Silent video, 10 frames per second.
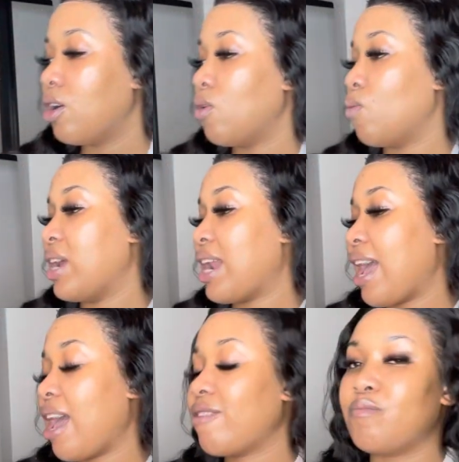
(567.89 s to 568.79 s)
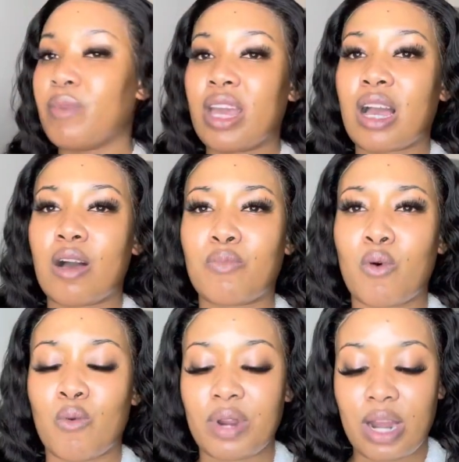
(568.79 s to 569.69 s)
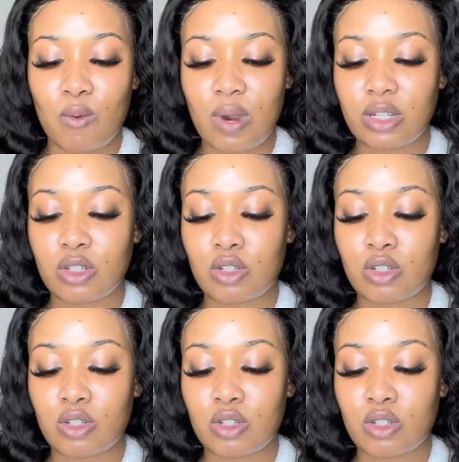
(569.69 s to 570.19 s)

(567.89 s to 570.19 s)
when I have makeup or when I want